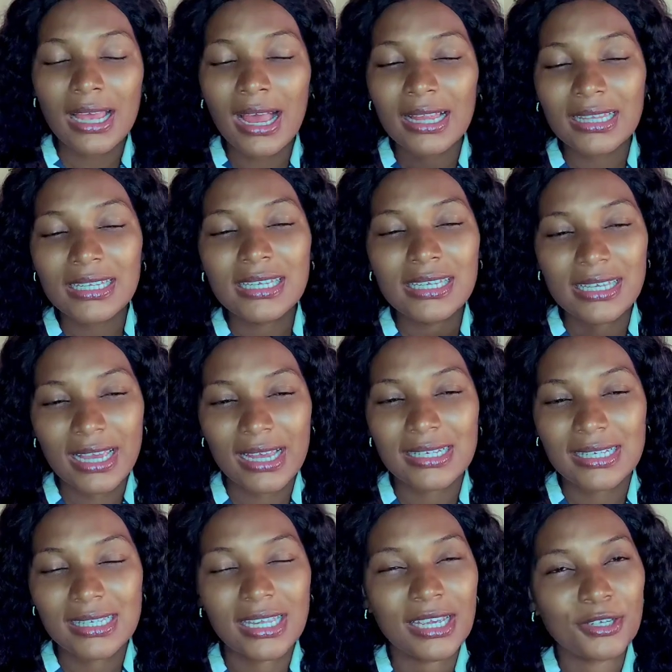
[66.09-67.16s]
early
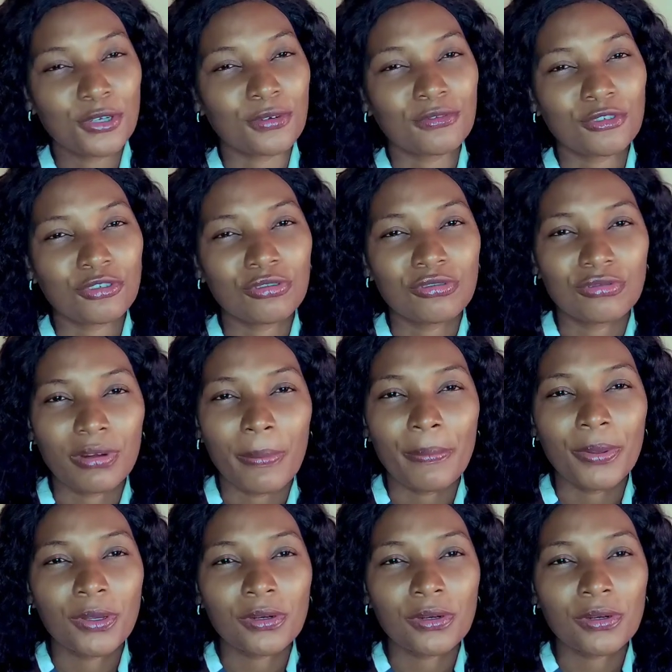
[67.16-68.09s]
year stage of children,